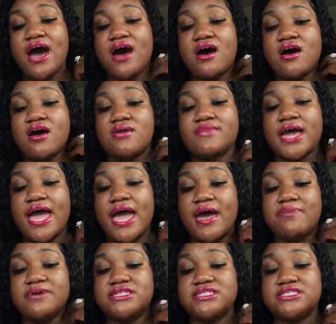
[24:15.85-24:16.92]

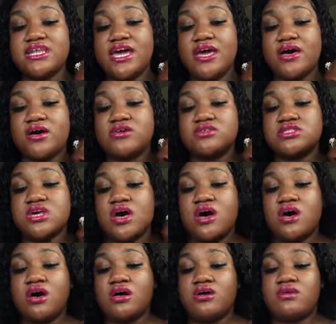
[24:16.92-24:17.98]
Happy Snails
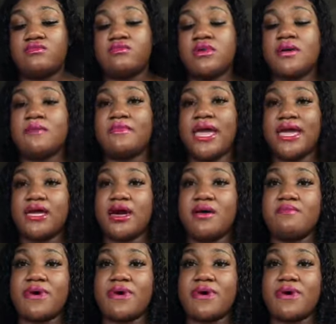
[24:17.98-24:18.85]
makeup